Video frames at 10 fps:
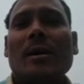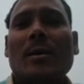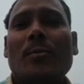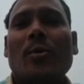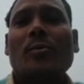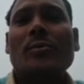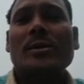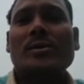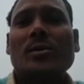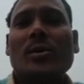upon
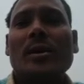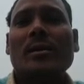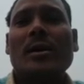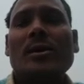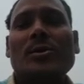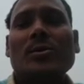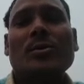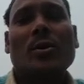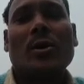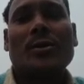the soil to
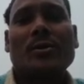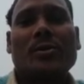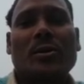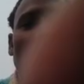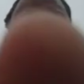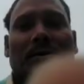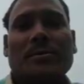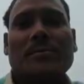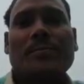grow the crops.